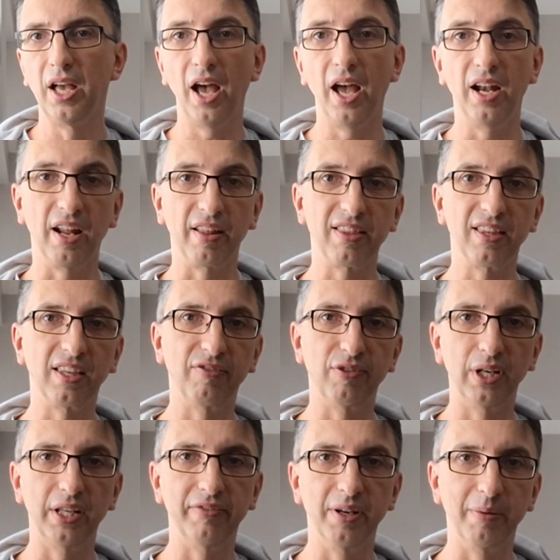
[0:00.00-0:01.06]
And I think if
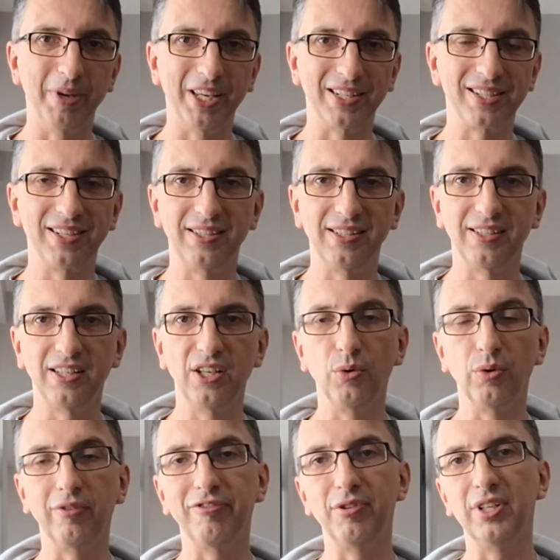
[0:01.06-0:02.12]
you live in a big city
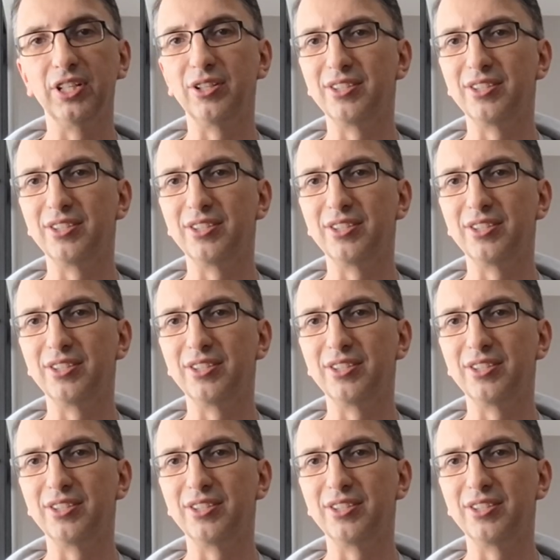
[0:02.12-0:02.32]
or if you need